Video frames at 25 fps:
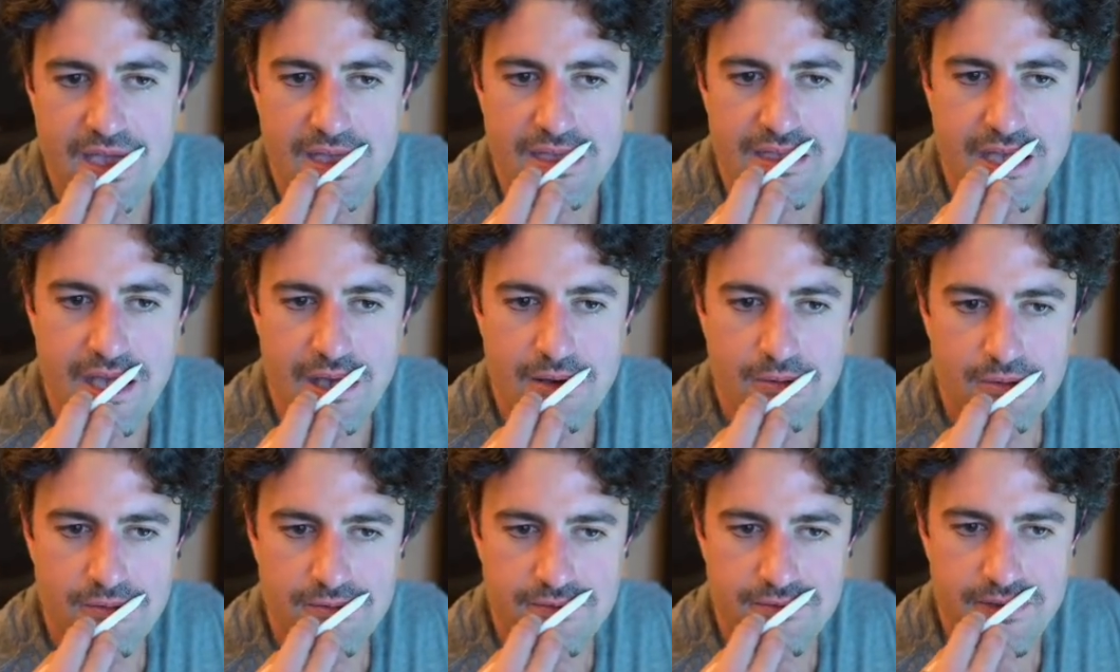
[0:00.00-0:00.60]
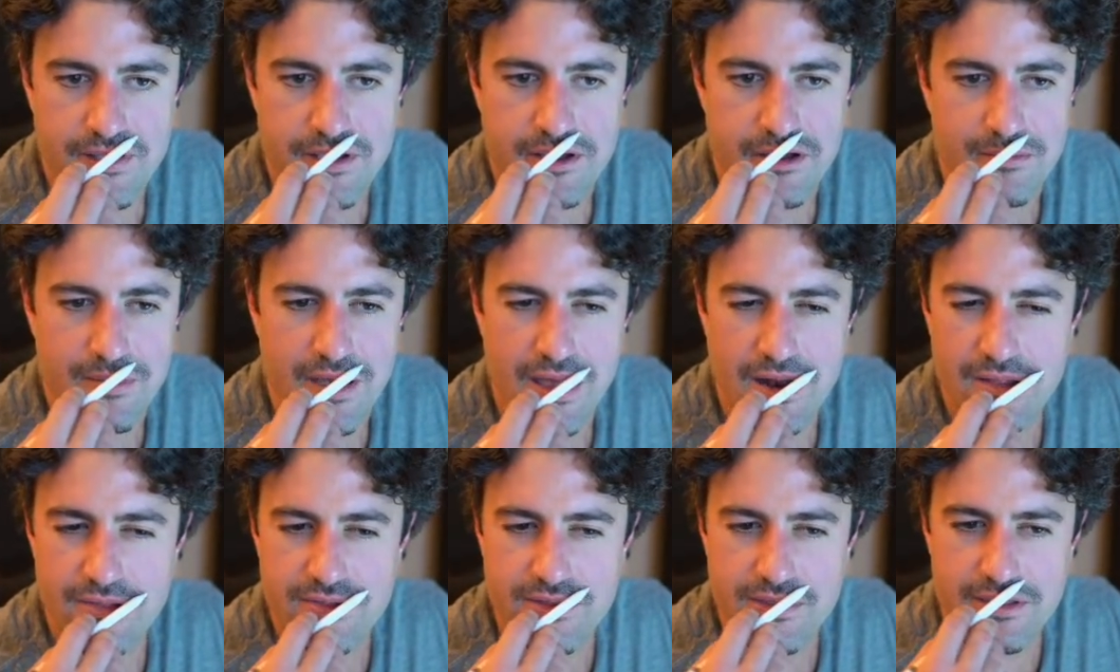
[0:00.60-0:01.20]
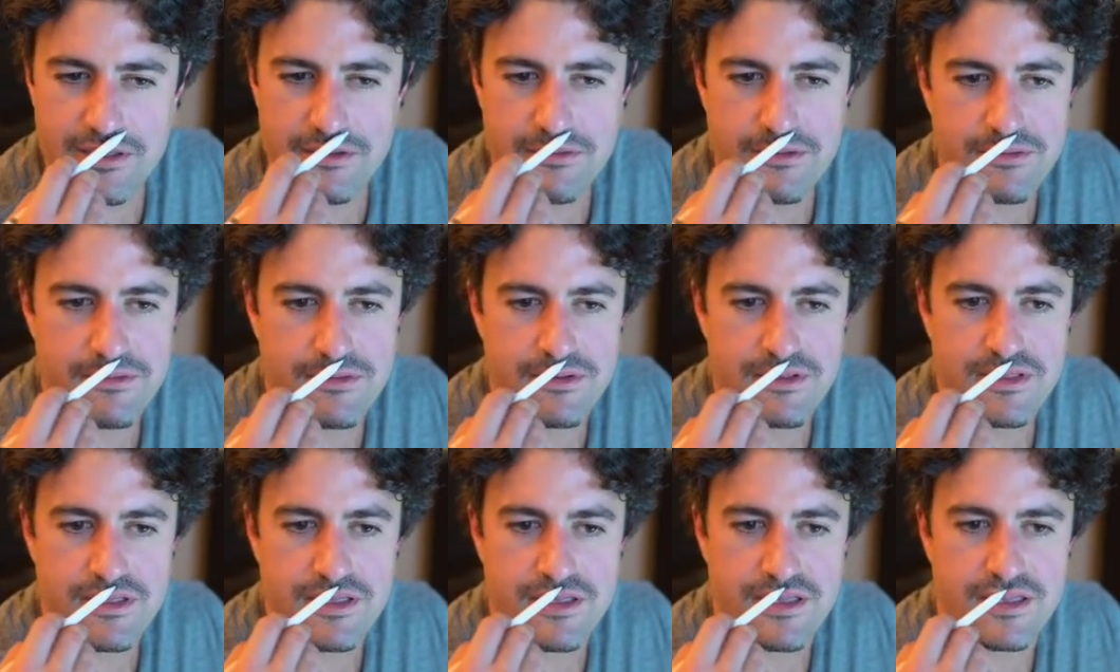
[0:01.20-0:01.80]
Yeah, we'll figure him out. I don't think he would
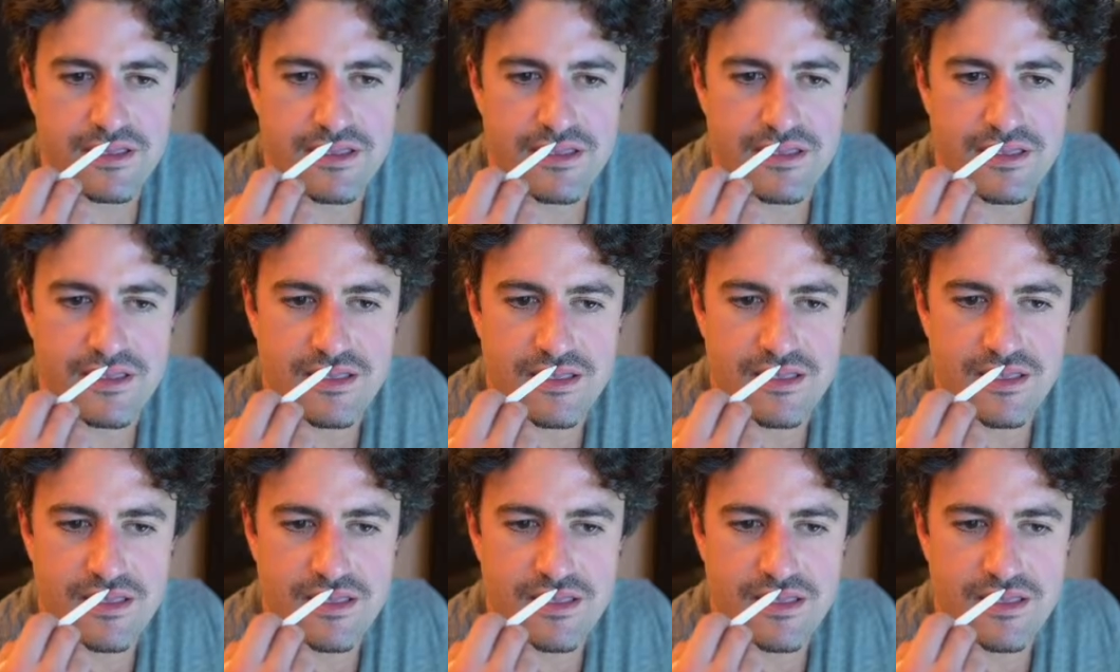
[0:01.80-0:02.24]
really